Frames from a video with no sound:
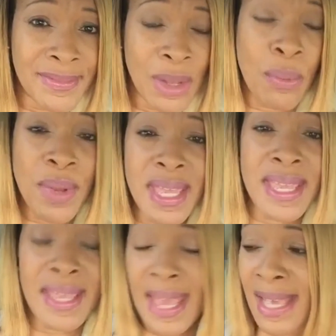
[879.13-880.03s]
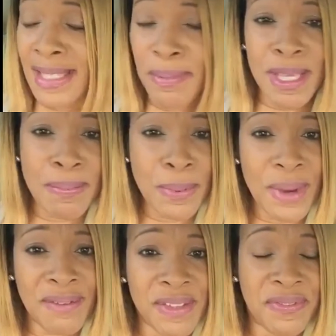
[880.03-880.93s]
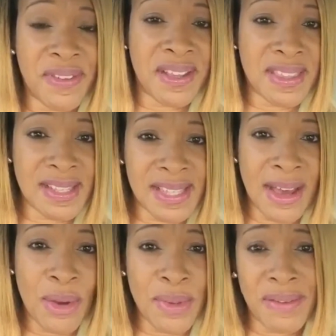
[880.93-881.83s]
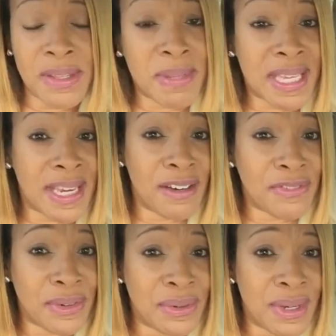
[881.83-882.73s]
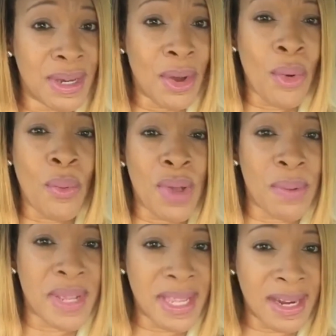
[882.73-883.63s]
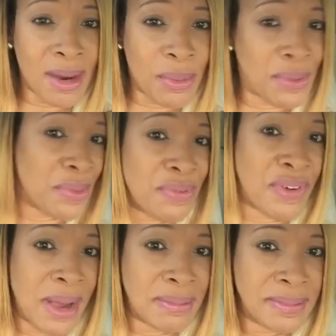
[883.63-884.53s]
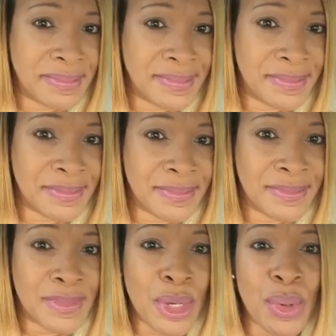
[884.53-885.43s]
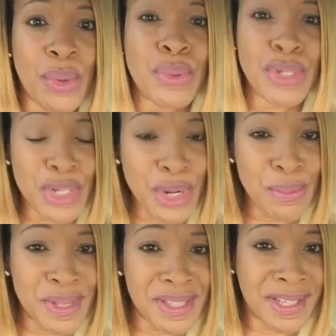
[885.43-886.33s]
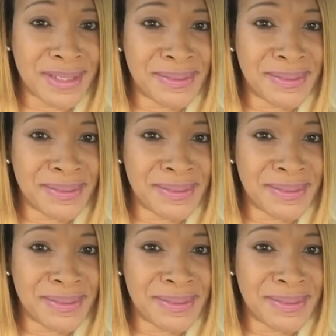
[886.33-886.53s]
We as people have to figure this out, and we have to be careful where we get our worth from. Who determines it?